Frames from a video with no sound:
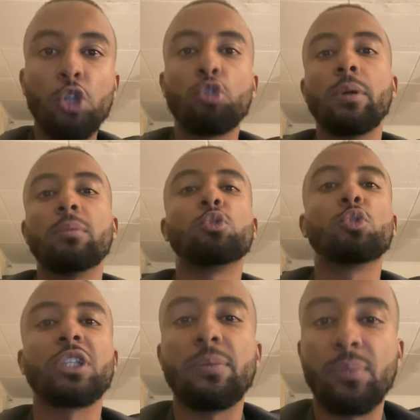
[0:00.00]
to be able to
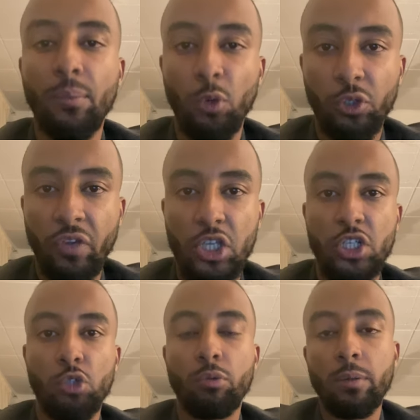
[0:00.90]
keep the
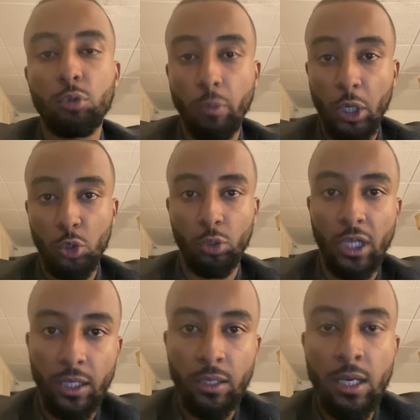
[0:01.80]
motivation, to be able to make sure
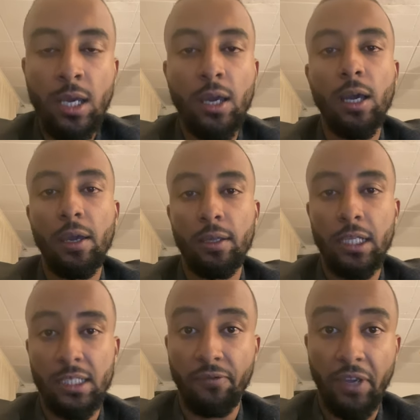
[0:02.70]
that
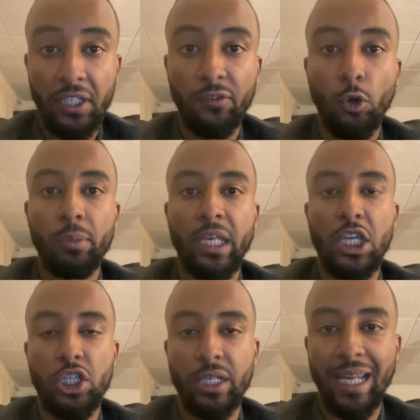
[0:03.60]
there's effective
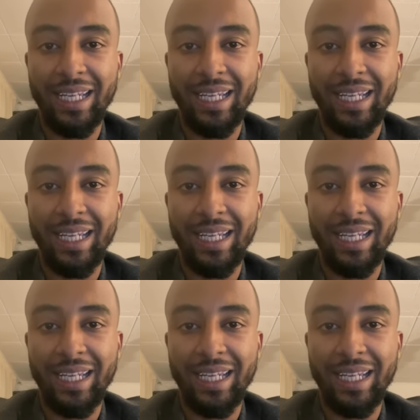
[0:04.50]
communication and